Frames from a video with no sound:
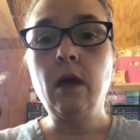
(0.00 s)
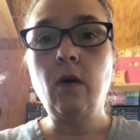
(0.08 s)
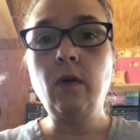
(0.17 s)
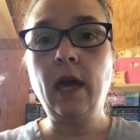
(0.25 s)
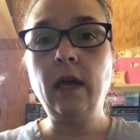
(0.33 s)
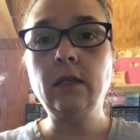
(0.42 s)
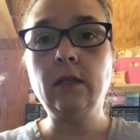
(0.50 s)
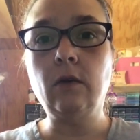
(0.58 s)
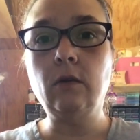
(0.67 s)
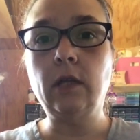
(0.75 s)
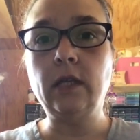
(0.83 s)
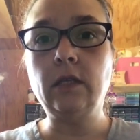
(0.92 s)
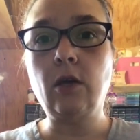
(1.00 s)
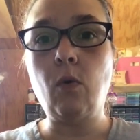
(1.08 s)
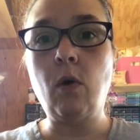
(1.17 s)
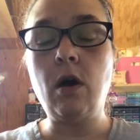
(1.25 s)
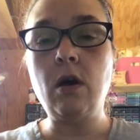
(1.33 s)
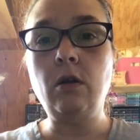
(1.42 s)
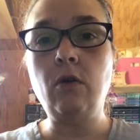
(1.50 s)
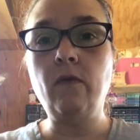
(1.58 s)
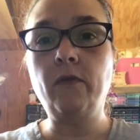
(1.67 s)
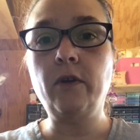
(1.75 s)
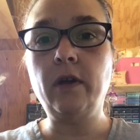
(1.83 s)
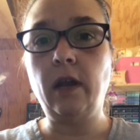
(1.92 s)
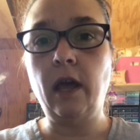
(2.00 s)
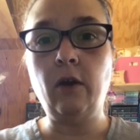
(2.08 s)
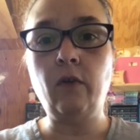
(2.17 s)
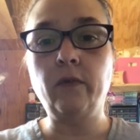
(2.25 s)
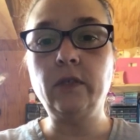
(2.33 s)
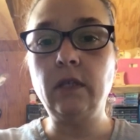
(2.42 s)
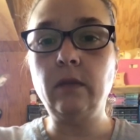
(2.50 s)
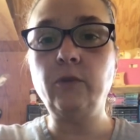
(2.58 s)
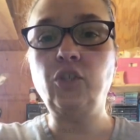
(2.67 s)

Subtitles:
Okay, so let's go on over and head over to the